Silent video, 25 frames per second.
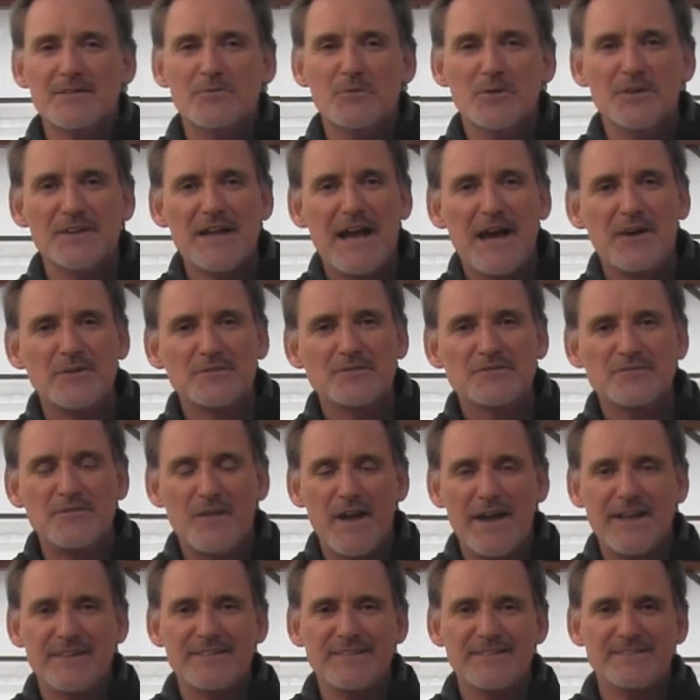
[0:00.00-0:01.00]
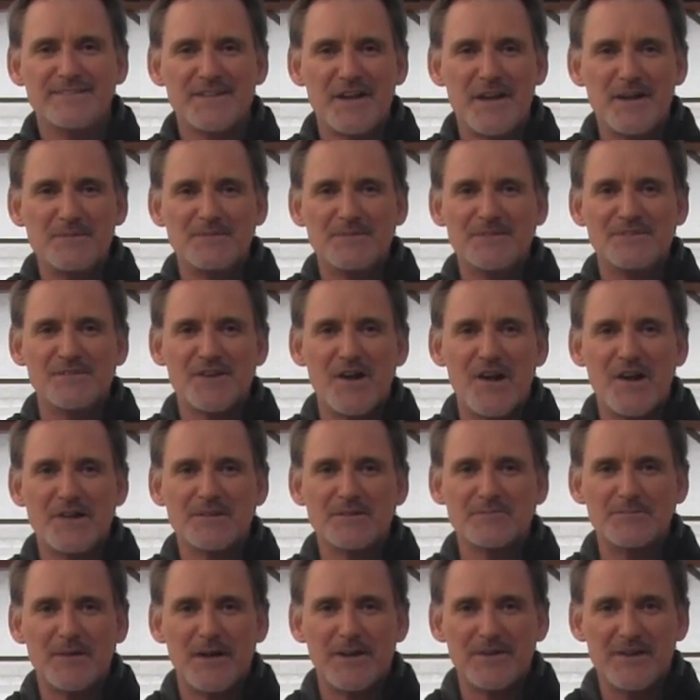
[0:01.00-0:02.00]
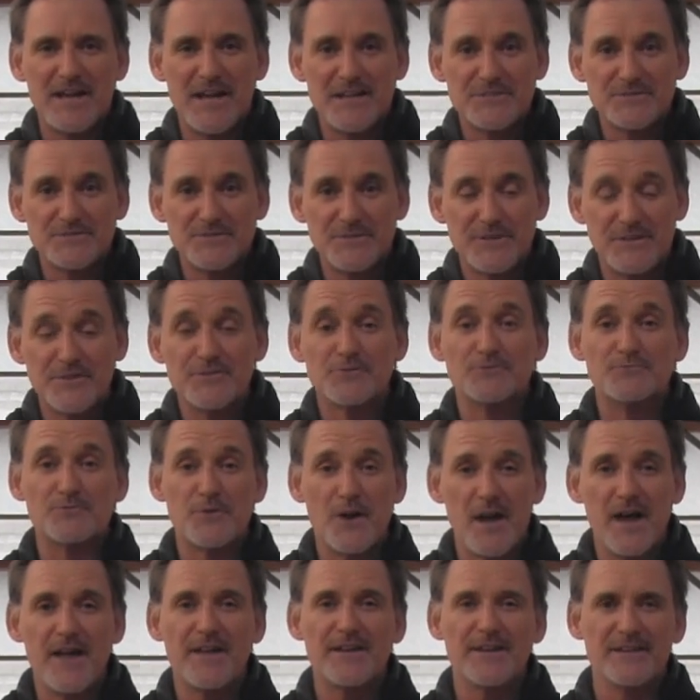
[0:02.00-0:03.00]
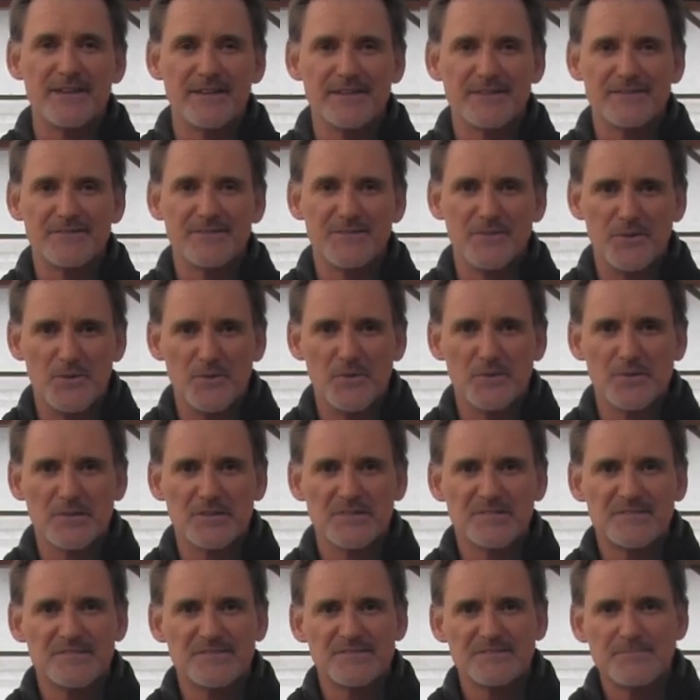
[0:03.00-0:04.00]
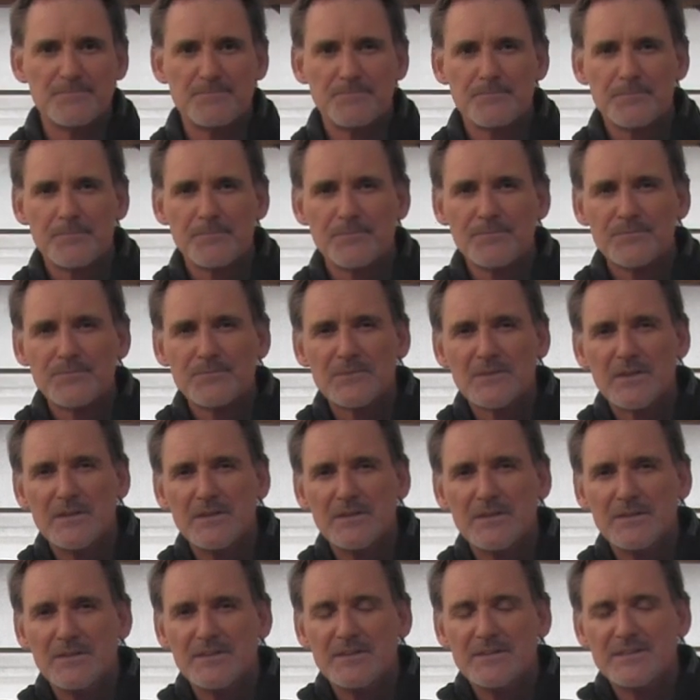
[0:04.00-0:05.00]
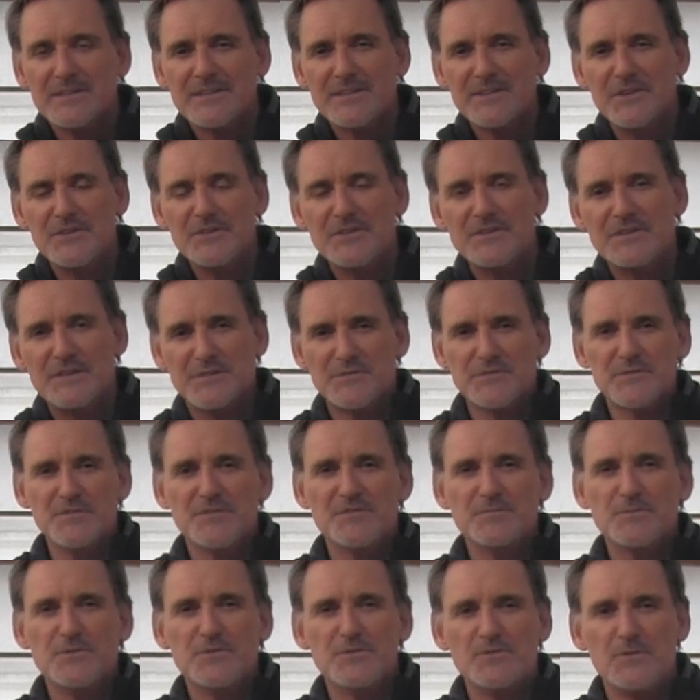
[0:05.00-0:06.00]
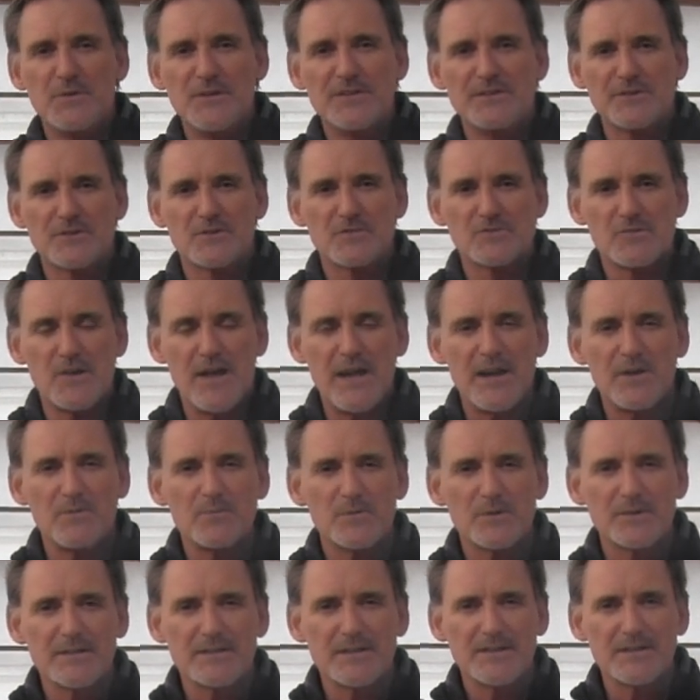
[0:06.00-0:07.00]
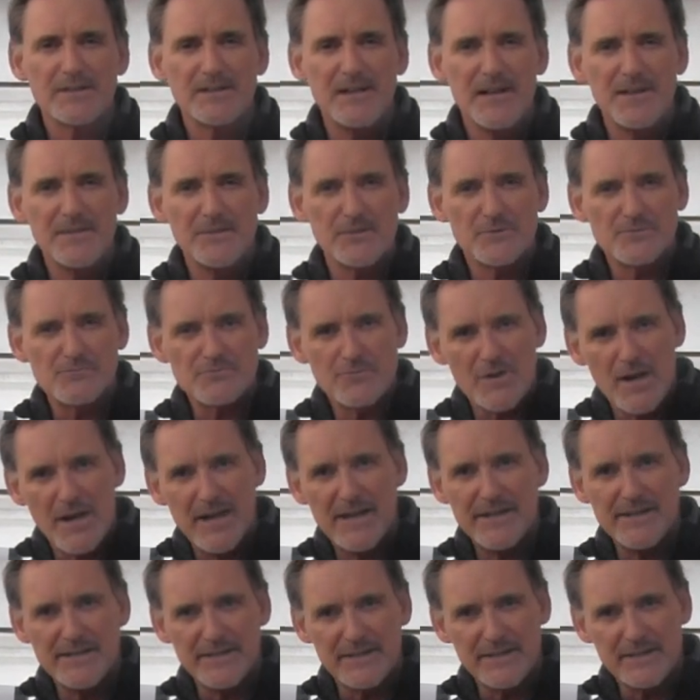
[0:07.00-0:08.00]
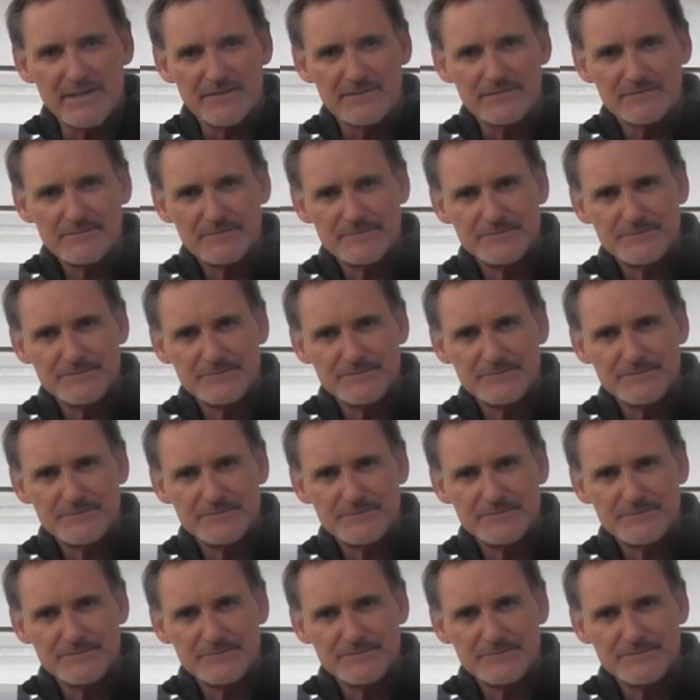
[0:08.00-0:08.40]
Well, now it's finally time to talk about actually riding the horse. You know, the difference between the groundwork and the riding.